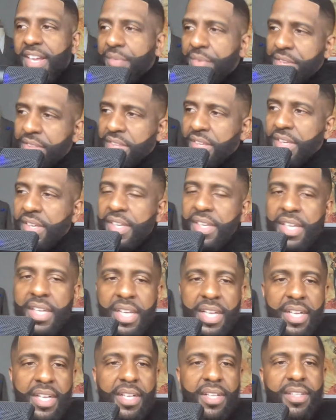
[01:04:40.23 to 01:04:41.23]
everything
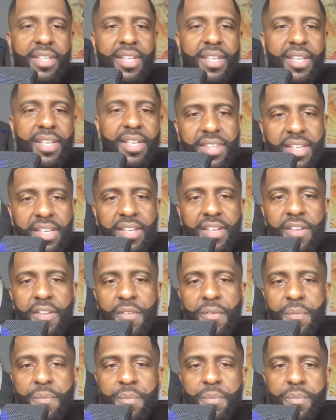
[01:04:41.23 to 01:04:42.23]
that I think,